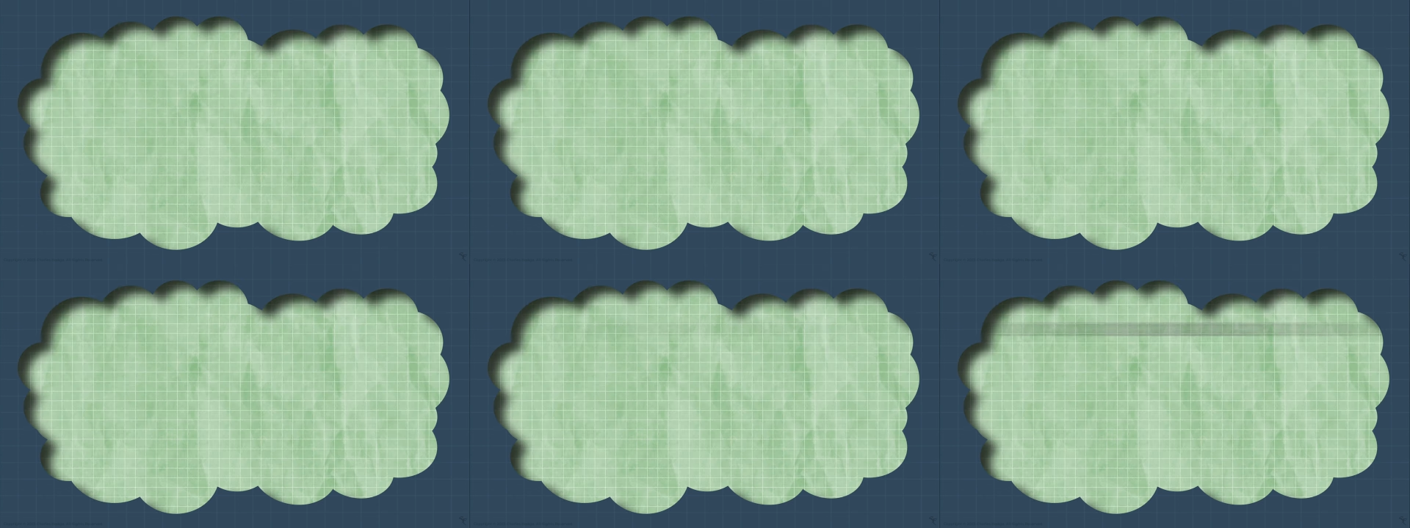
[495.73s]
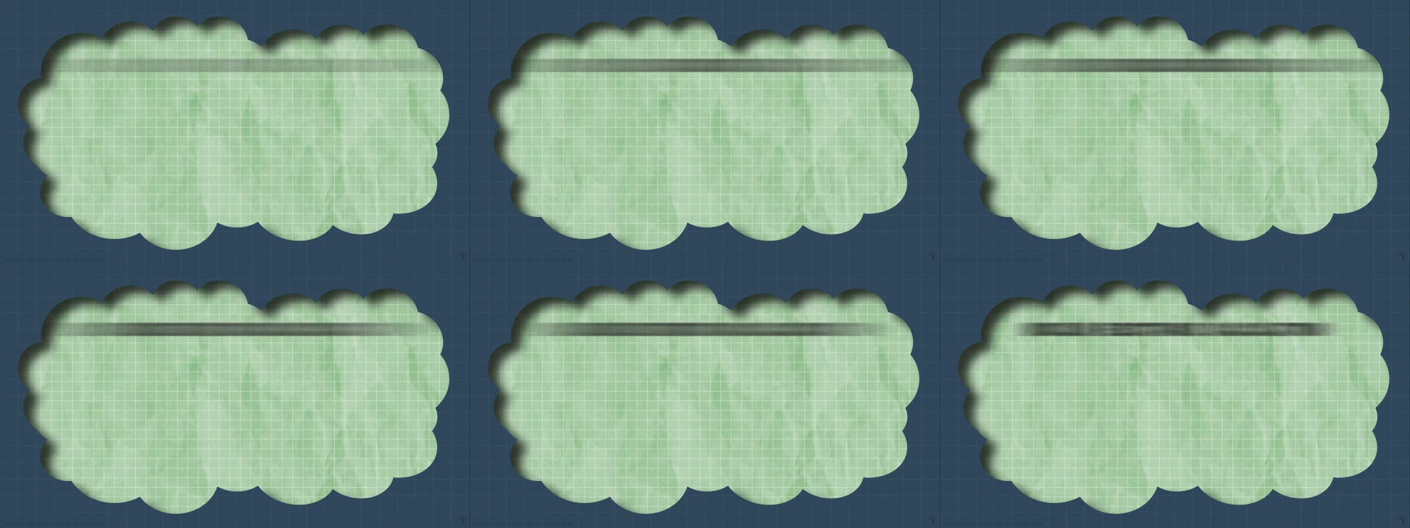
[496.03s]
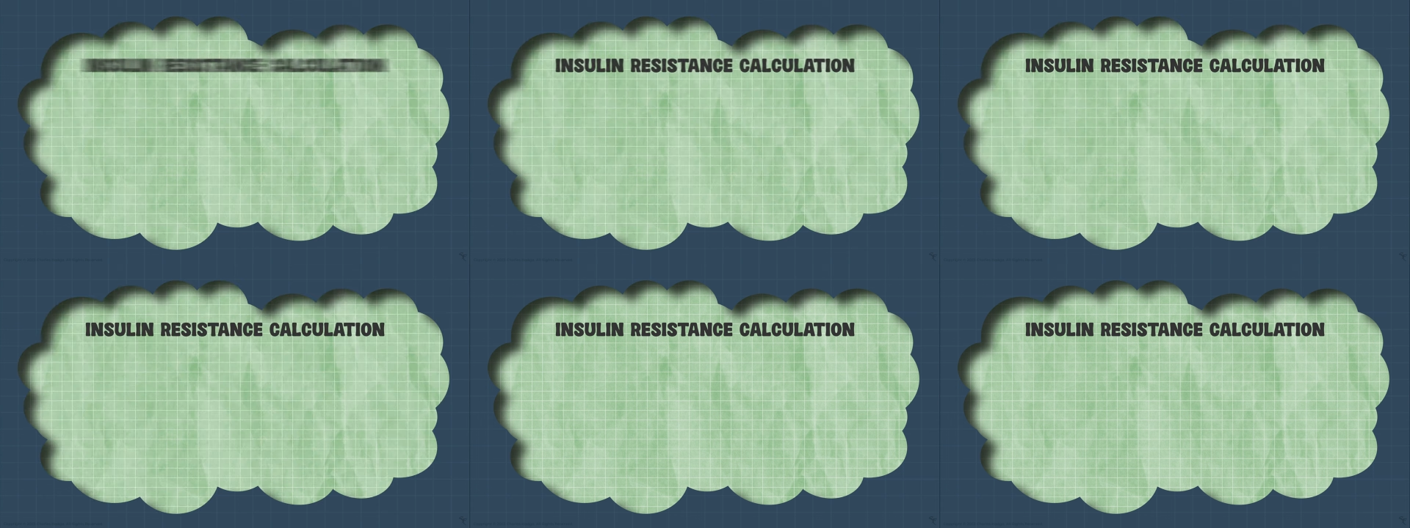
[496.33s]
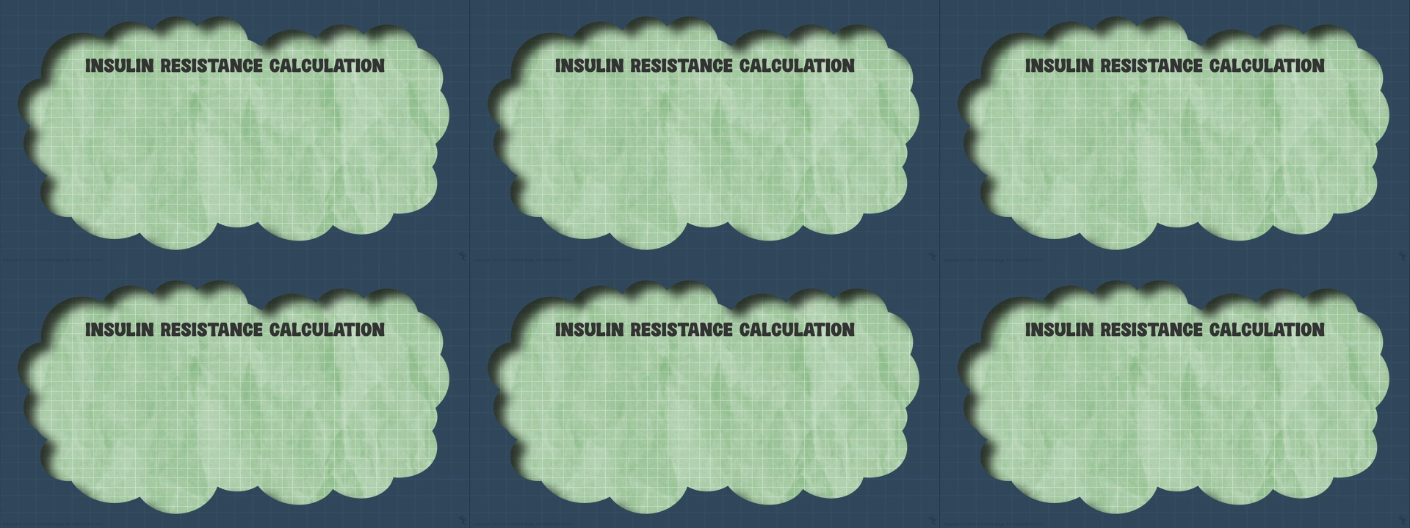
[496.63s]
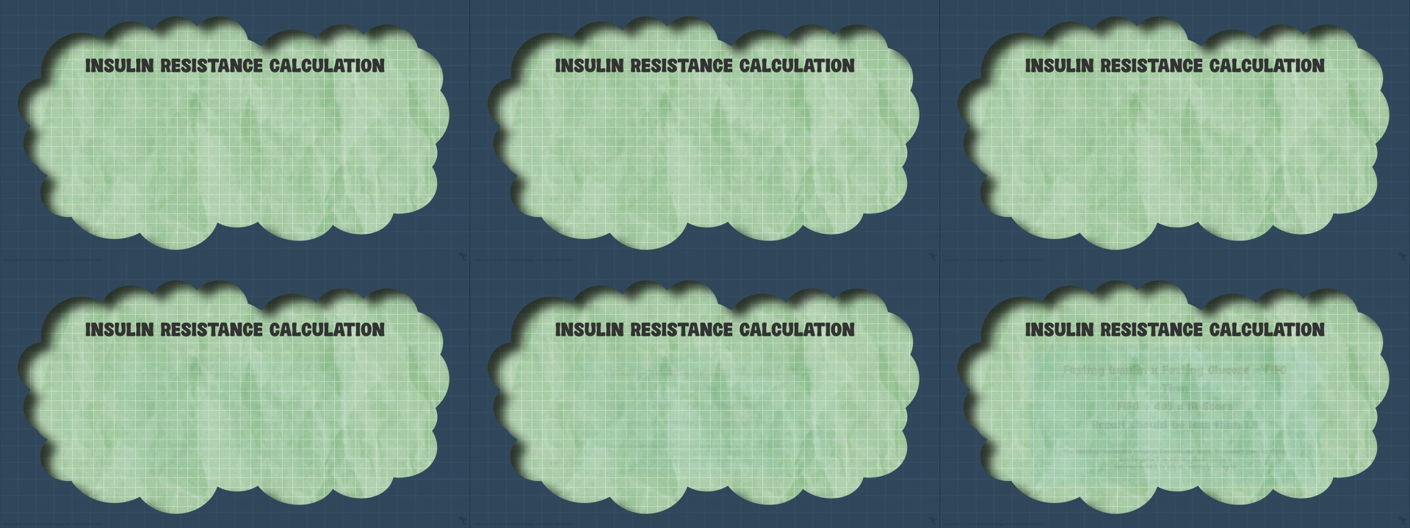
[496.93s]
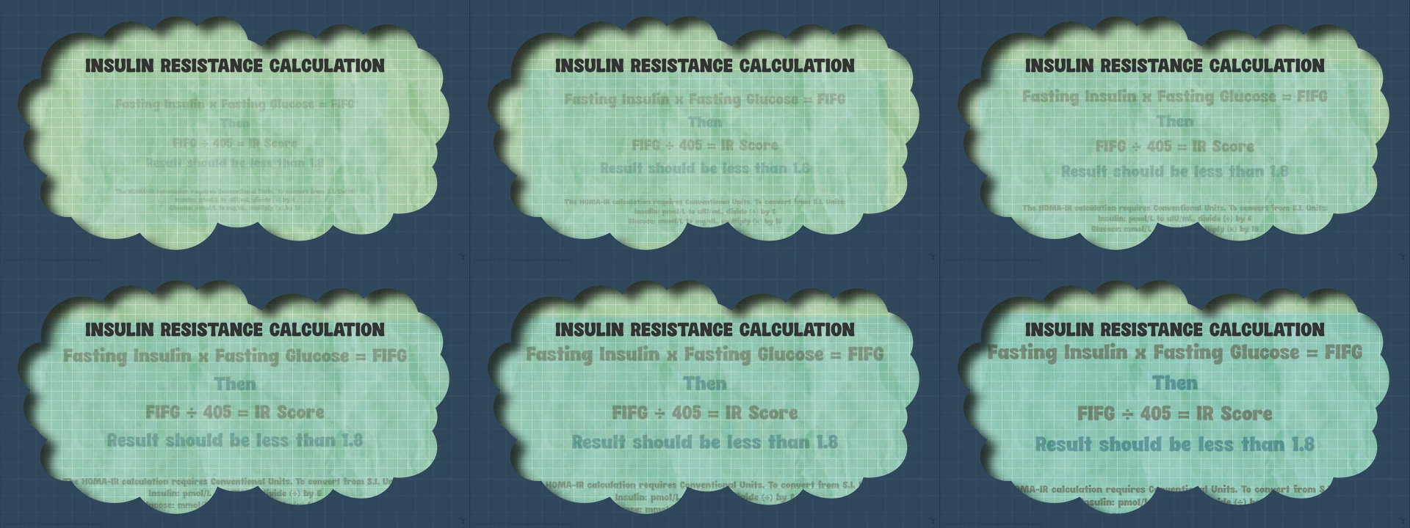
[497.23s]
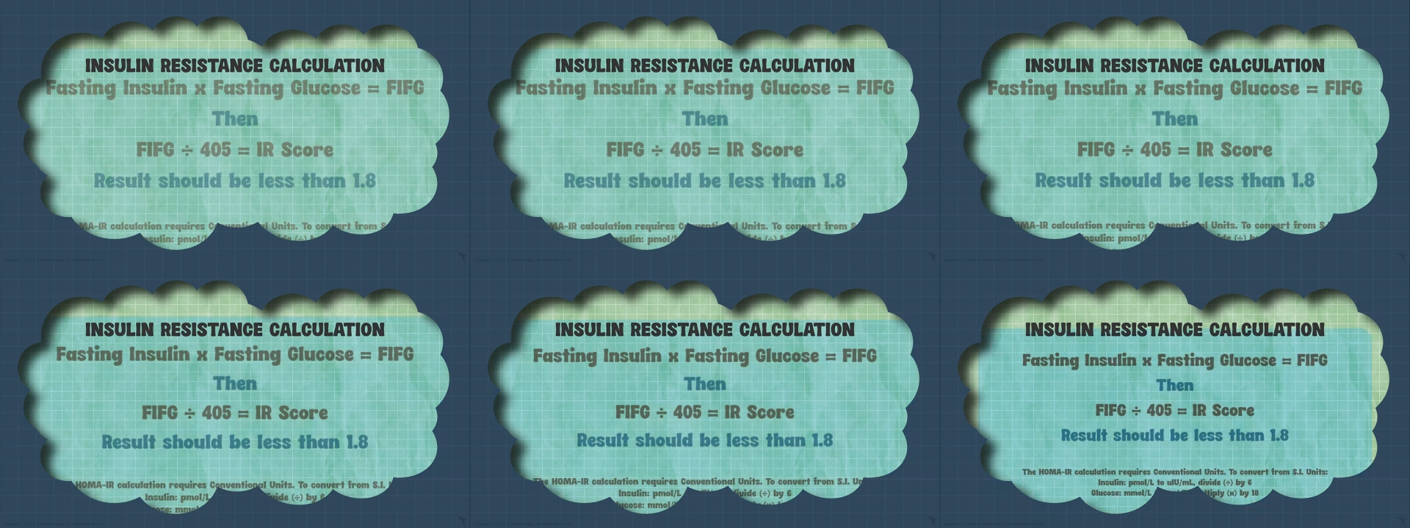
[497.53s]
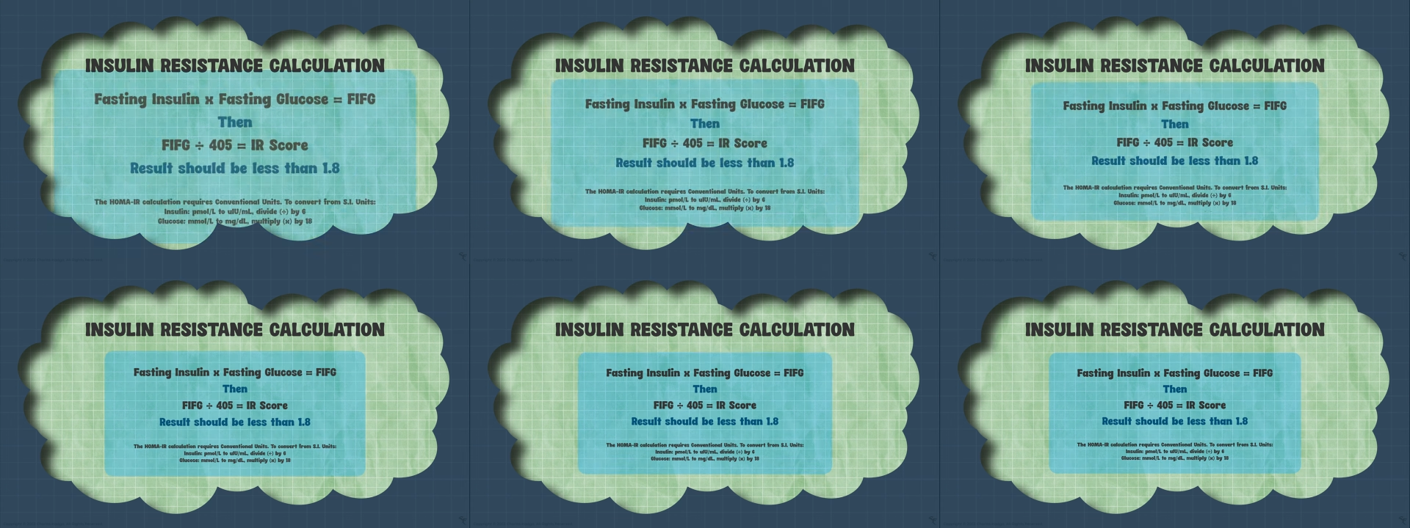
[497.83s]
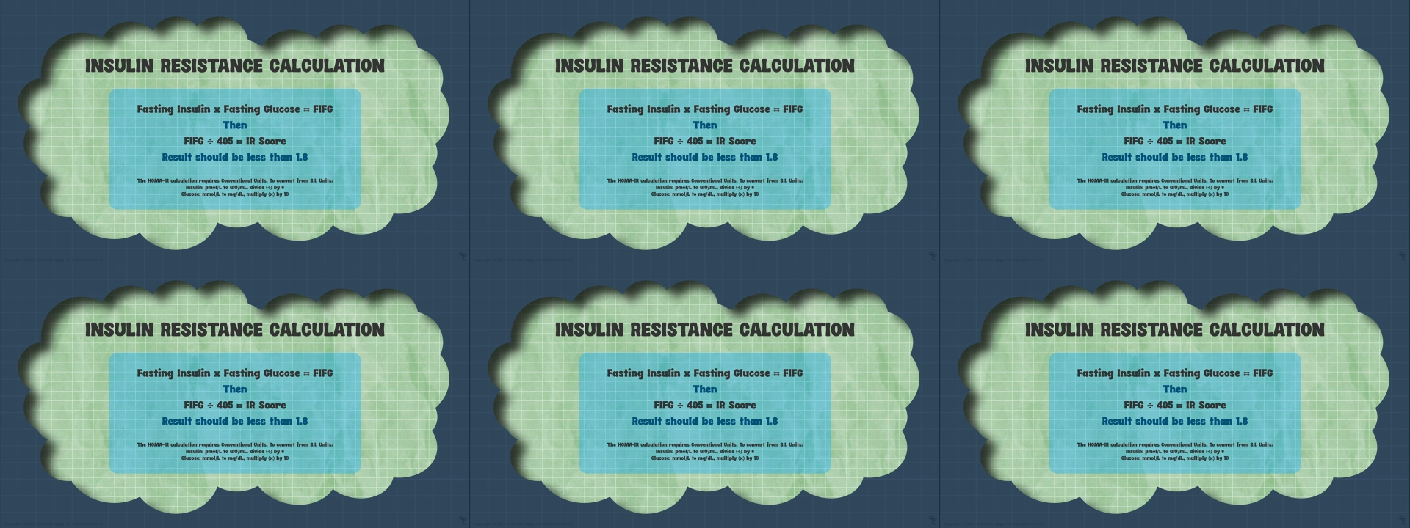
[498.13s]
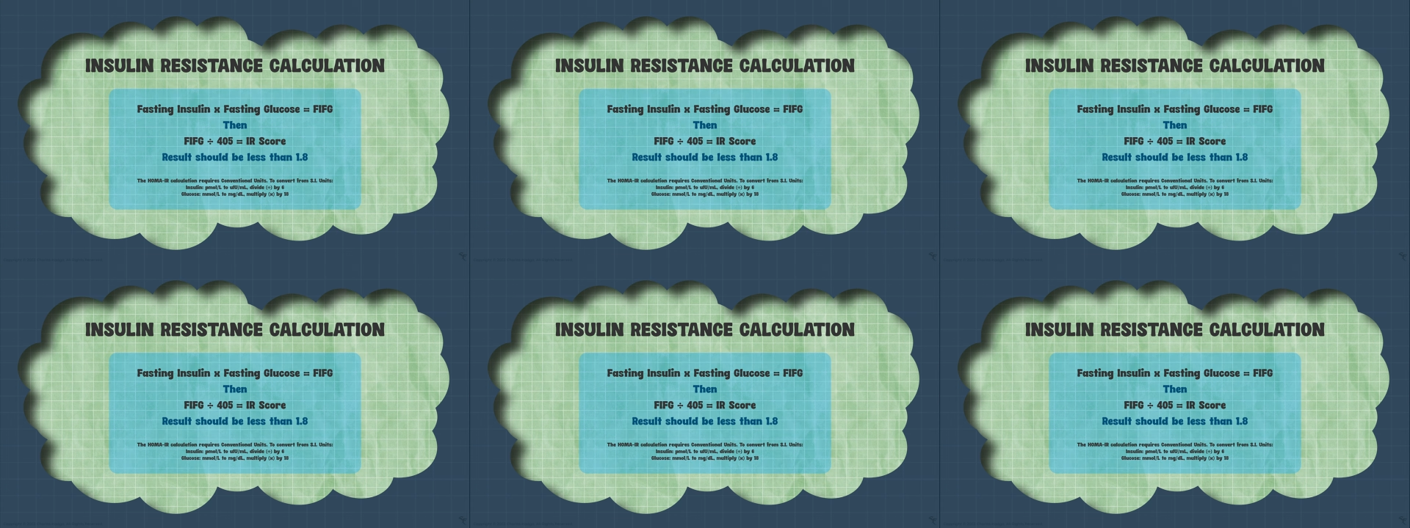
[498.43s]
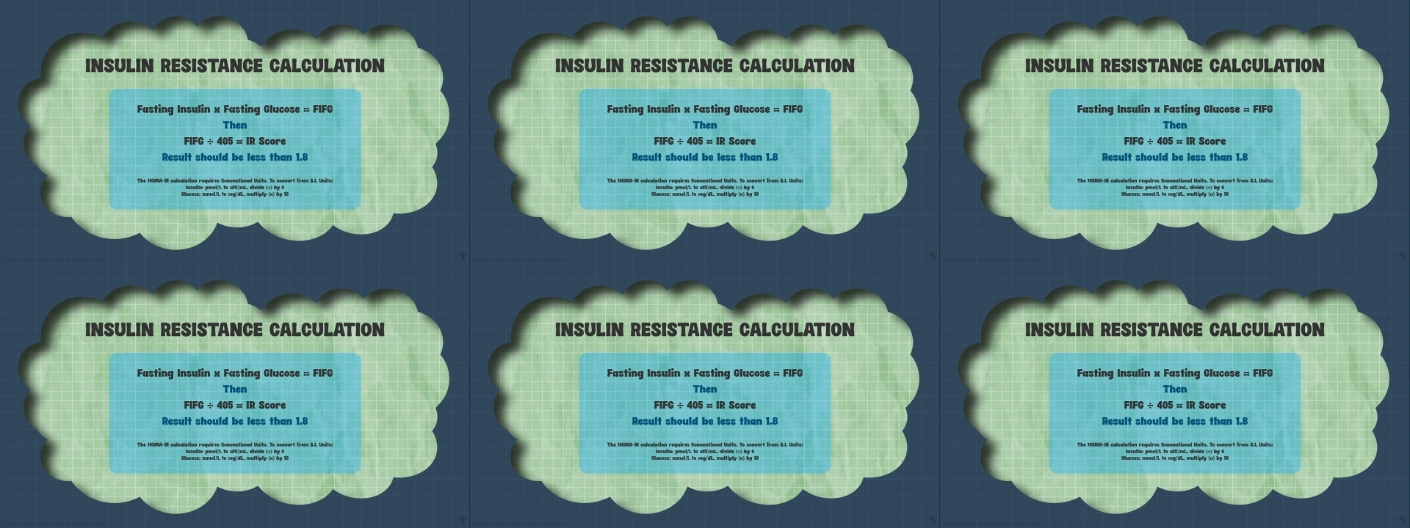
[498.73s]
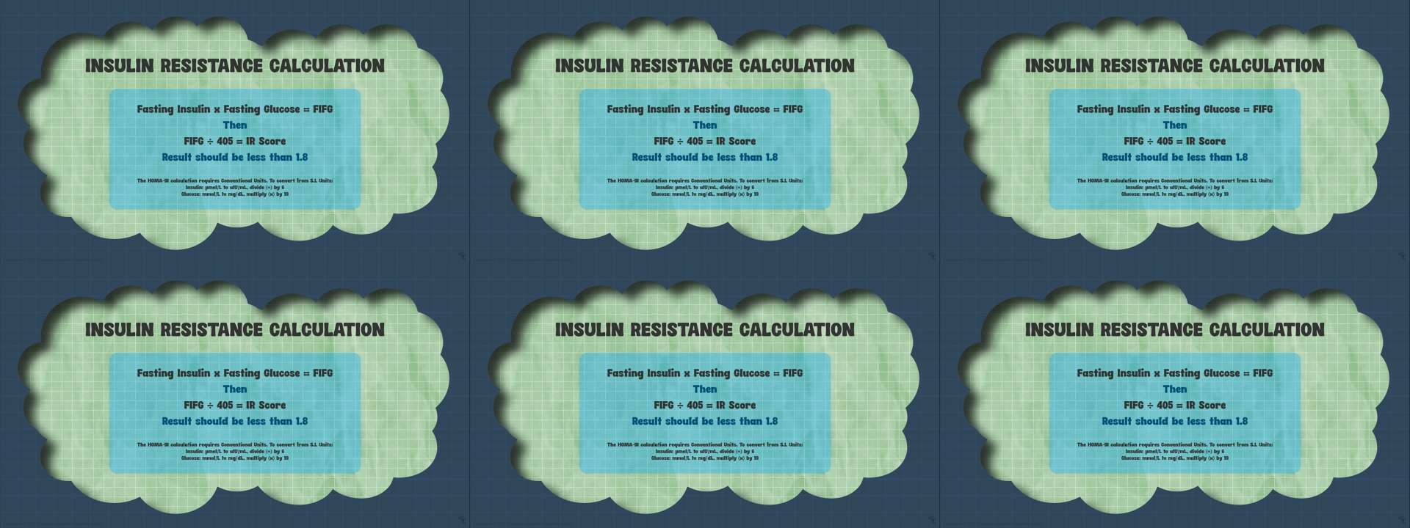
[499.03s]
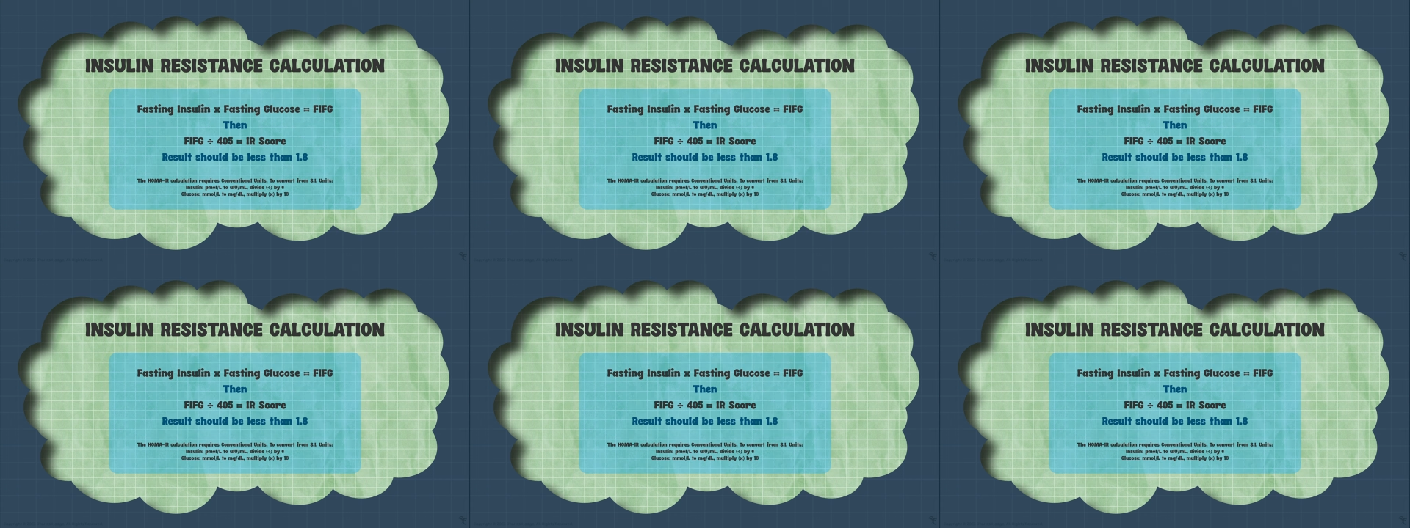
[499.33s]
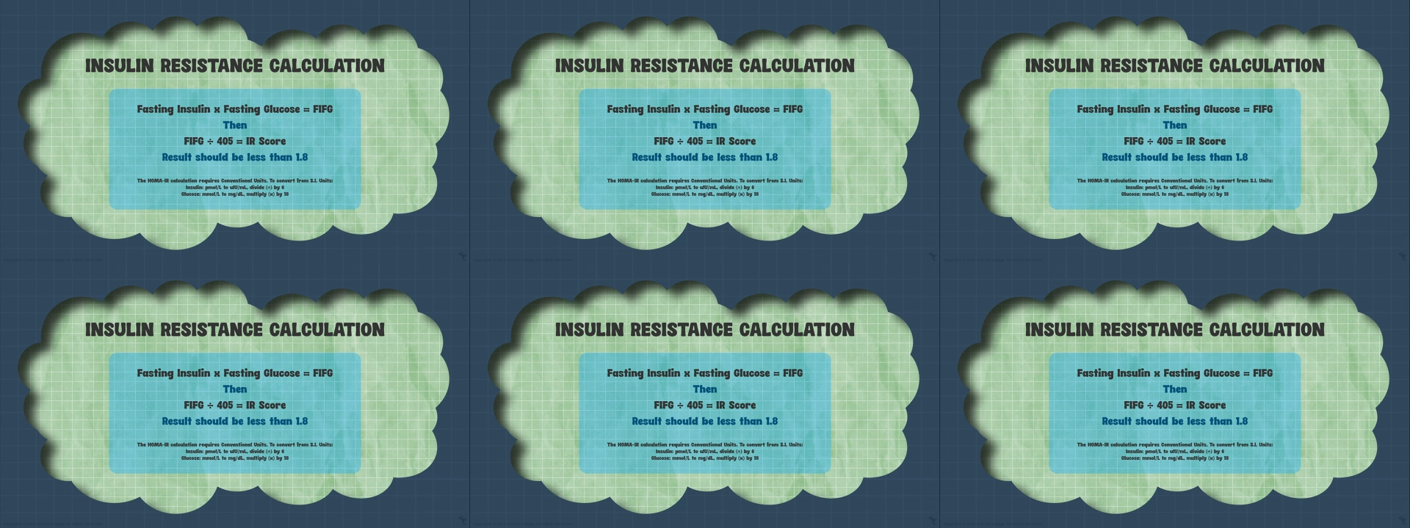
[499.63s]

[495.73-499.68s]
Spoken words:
No face is visible, so there are no lips to read.